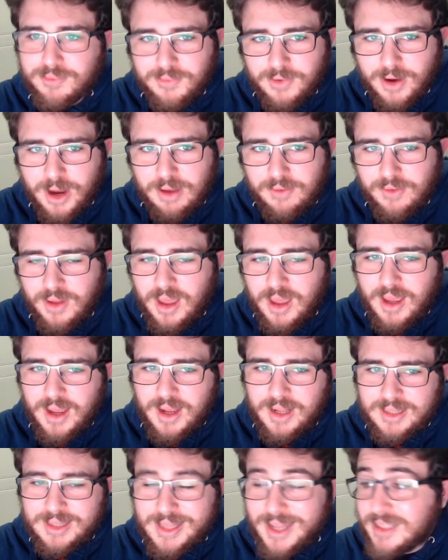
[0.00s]
5.
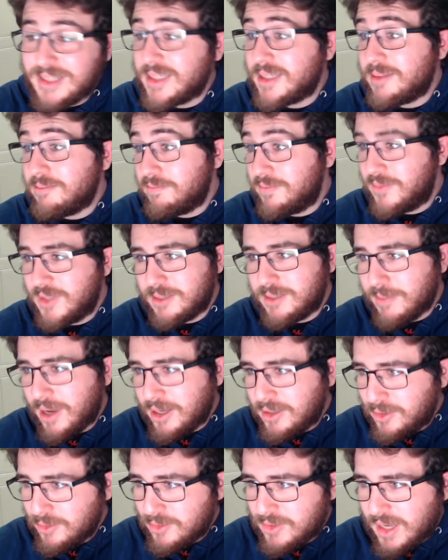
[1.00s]
That's just my
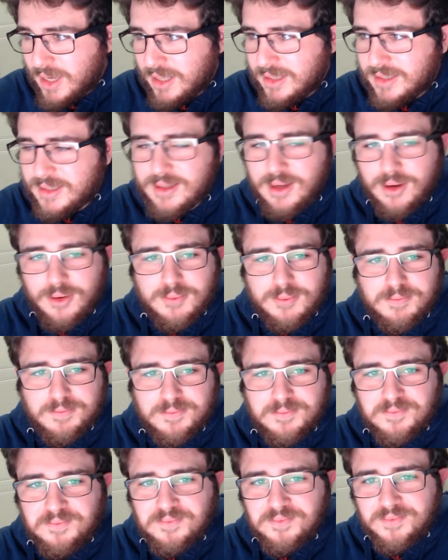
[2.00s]
2 cents, though.
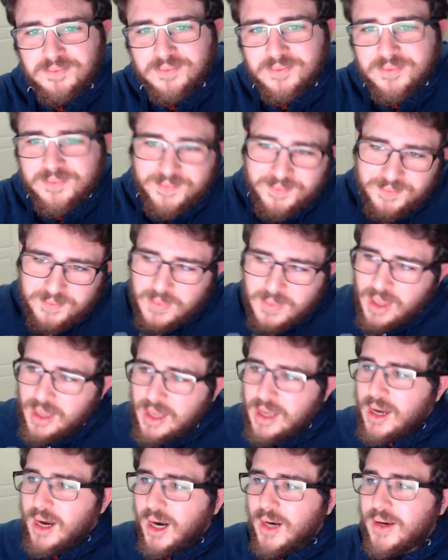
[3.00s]

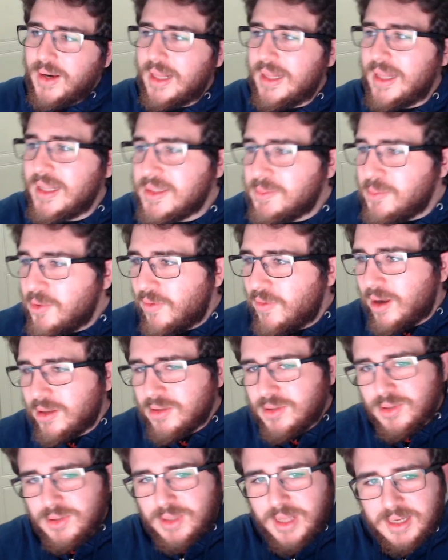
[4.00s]
All right, let's move on
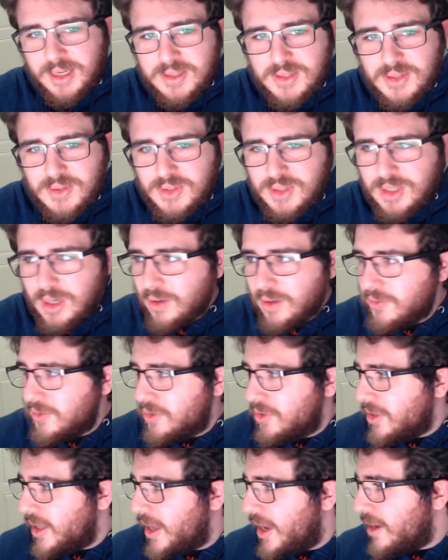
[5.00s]
to the next news of
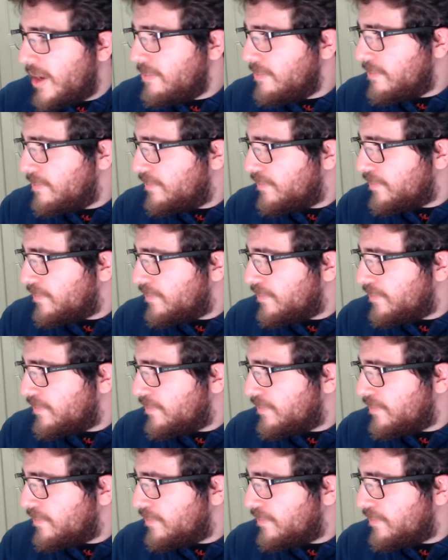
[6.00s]
today.